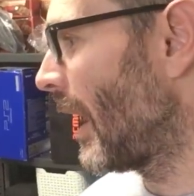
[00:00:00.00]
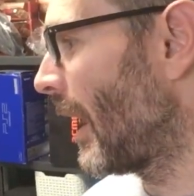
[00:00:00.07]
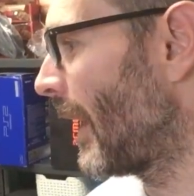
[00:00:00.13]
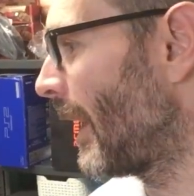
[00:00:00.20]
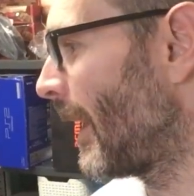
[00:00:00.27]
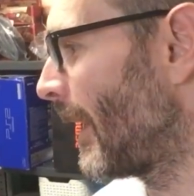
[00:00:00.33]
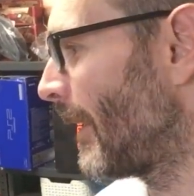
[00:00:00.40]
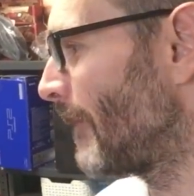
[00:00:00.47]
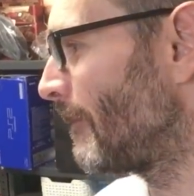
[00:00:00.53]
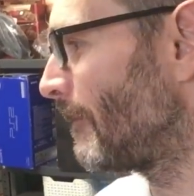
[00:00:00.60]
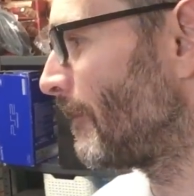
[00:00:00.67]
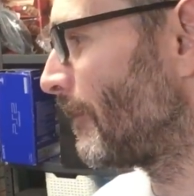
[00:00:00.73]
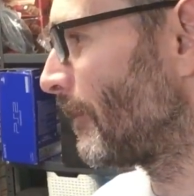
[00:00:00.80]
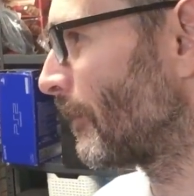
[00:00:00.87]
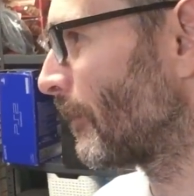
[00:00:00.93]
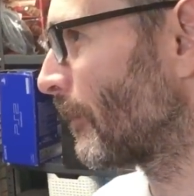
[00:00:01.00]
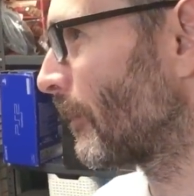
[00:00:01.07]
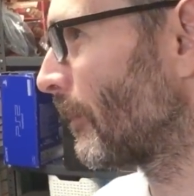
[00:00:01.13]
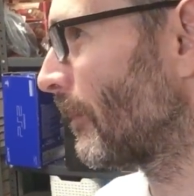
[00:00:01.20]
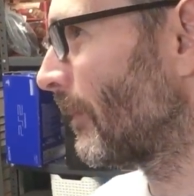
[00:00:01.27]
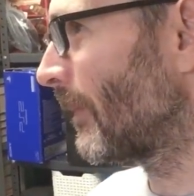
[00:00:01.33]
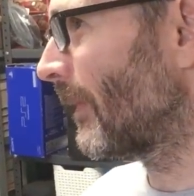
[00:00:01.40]
On
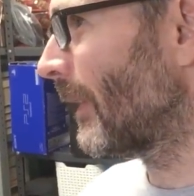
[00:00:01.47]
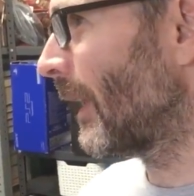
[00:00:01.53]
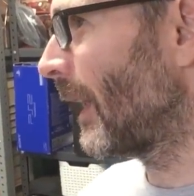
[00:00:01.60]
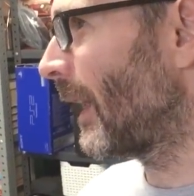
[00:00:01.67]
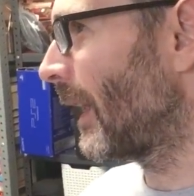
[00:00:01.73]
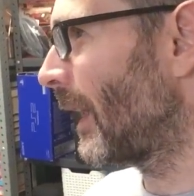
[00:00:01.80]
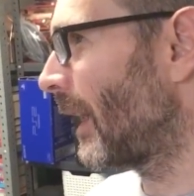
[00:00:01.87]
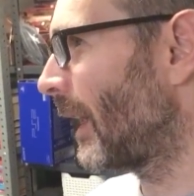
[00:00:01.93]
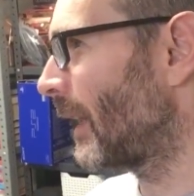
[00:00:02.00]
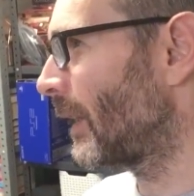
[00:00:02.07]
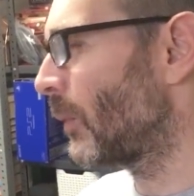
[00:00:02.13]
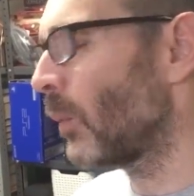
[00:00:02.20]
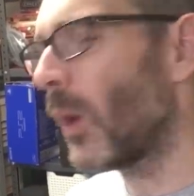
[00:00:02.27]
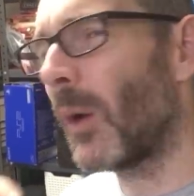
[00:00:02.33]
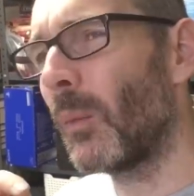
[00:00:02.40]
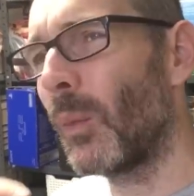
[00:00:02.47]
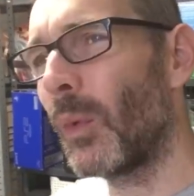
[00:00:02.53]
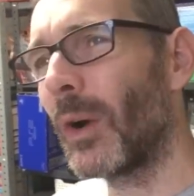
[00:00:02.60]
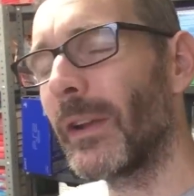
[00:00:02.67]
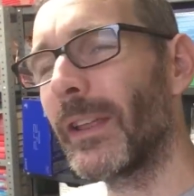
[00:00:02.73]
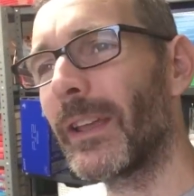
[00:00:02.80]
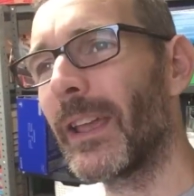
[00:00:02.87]

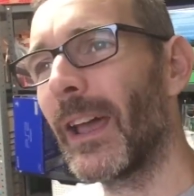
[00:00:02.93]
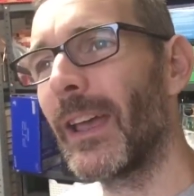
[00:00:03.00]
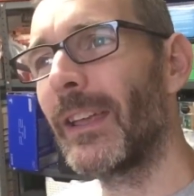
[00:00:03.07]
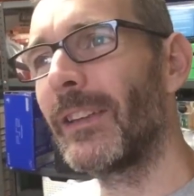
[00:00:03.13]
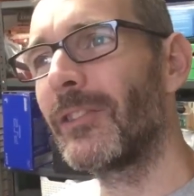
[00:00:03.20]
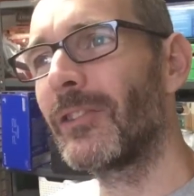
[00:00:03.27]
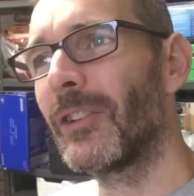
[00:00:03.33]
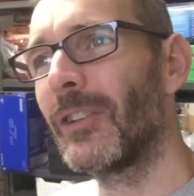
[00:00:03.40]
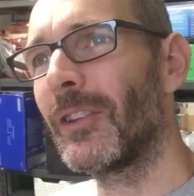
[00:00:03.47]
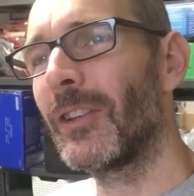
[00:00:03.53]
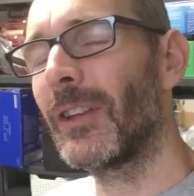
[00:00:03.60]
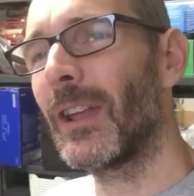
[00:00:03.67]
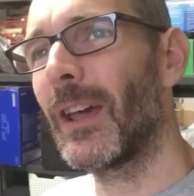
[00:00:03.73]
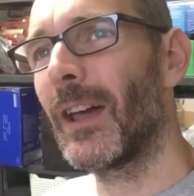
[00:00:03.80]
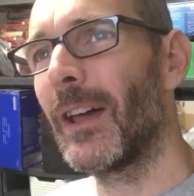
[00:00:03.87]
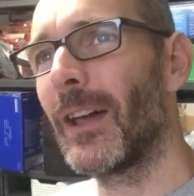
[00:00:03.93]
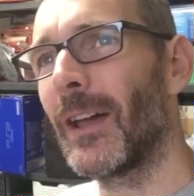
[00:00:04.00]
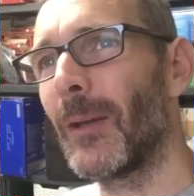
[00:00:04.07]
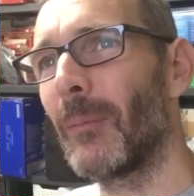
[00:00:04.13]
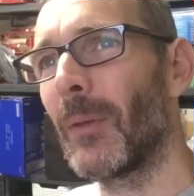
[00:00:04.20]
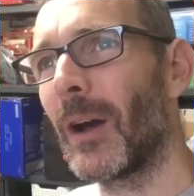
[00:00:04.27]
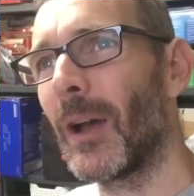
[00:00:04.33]
one occasion,
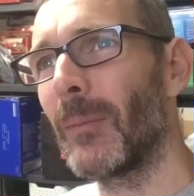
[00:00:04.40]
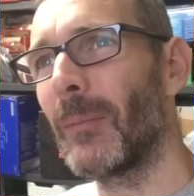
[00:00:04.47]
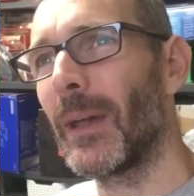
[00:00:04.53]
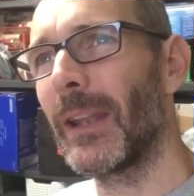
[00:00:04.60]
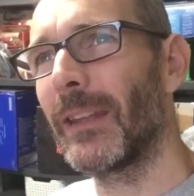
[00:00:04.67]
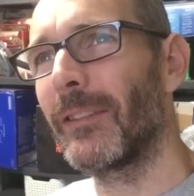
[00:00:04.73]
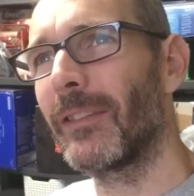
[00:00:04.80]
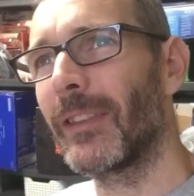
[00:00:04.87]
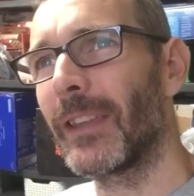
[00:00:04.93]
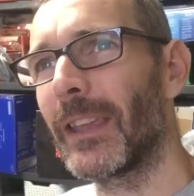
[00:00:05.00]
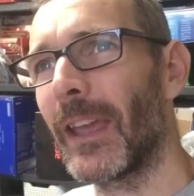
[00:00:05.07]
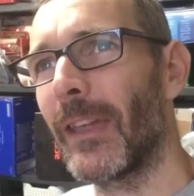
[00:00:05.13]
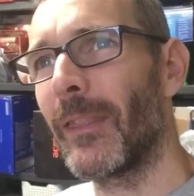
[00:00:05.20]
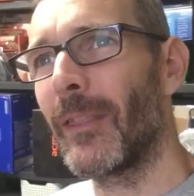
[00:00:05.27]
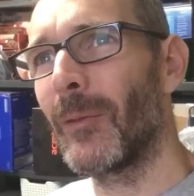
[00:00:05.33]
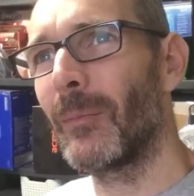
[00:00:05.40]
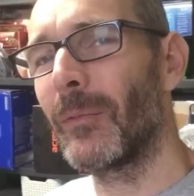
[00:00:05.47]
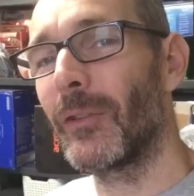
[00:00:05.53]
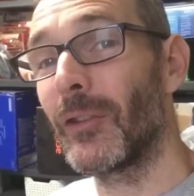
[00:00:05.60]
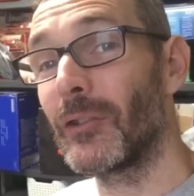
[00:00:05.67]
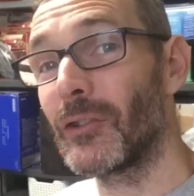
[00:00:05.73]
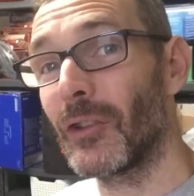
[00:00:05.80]
I managed to get them
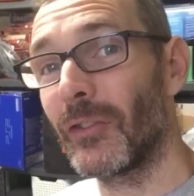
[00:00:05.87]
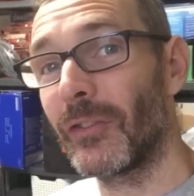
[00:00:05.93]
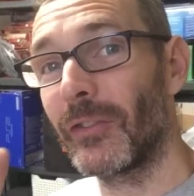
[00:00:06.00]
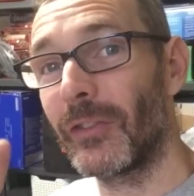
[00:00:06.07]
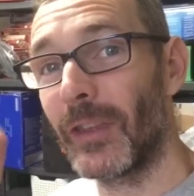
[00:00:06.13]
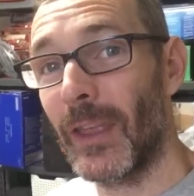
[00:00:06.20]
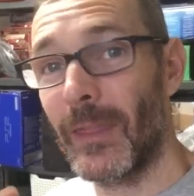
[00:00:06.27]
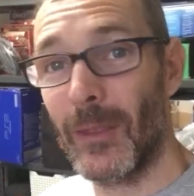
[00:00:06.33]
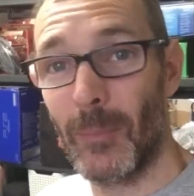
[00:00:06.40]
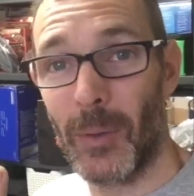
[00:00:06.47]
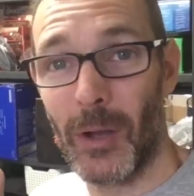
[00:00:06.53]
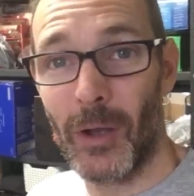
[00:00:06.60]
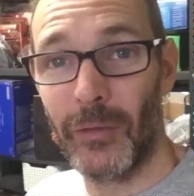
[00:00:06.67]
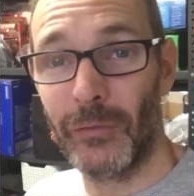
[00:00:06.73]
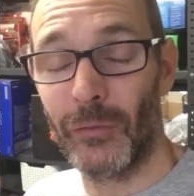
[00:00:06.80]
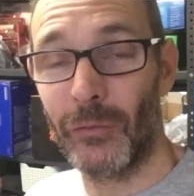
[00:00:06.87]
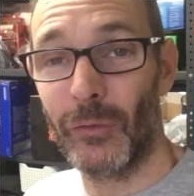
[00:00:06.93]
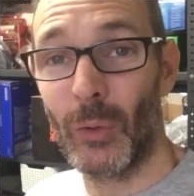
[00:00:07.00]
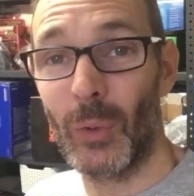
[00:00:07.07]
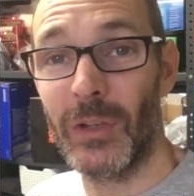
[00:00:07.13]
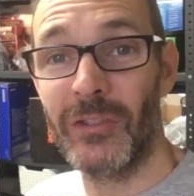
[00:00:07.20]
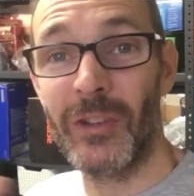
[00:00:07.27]
to just send the parcels
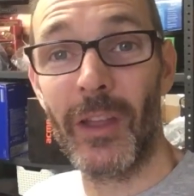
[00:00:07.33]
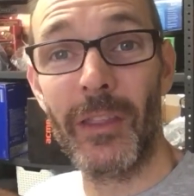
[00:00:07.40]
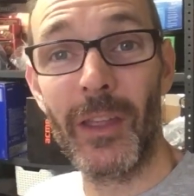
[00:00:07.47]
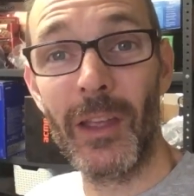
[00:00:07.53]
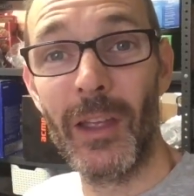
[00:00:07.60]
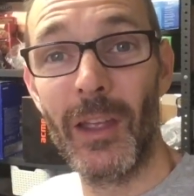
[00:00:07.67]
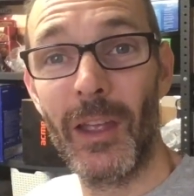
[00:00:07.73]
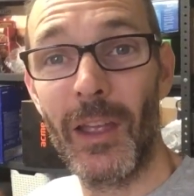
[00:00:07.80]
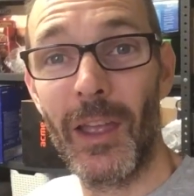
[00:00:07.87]
to each other,